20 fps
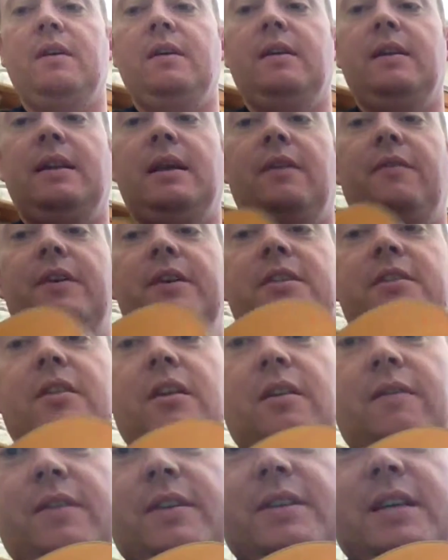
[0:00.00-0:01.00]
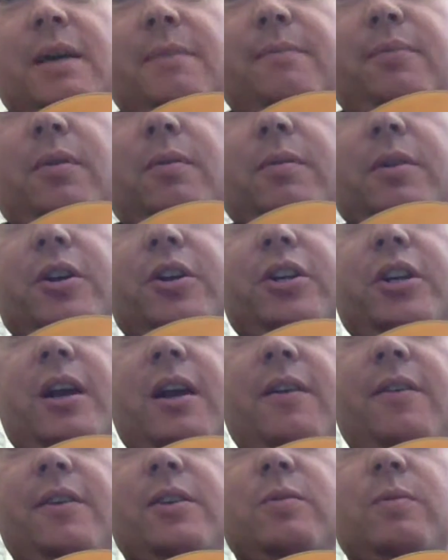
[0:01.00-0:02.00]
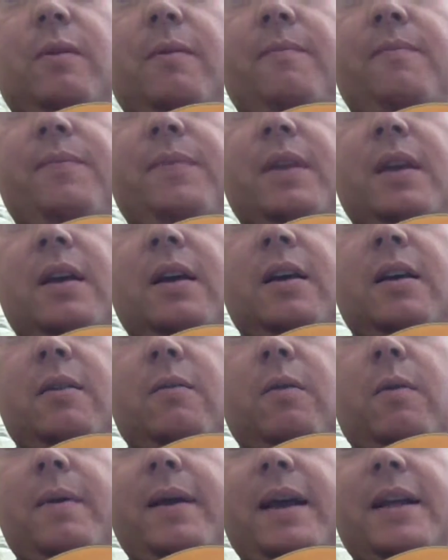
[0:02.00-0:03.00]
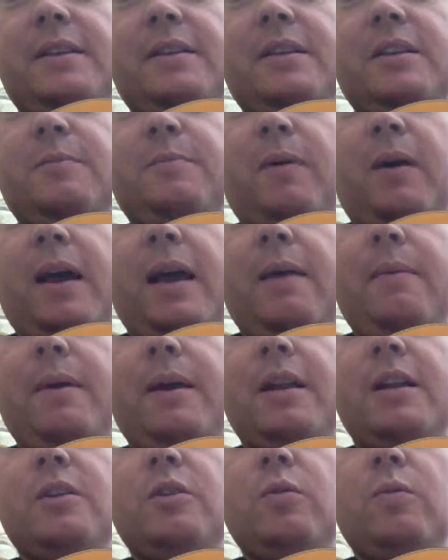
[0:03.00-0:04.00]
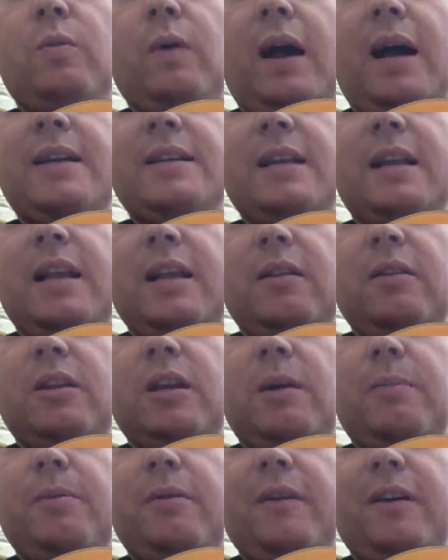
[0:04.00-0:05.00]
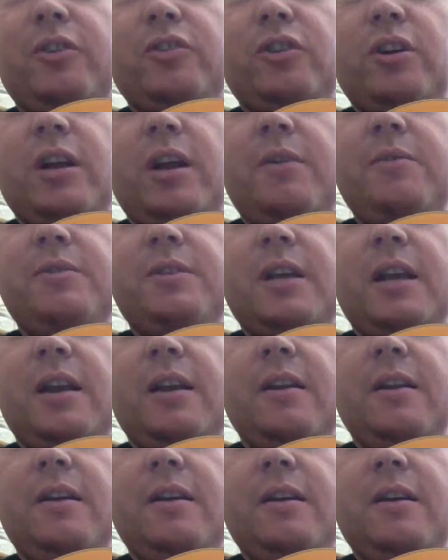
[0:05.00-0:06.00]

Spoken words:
Now this hand example, I'm going to show you this one. When we get to this part here, we're going to add a little couple of extra notes in.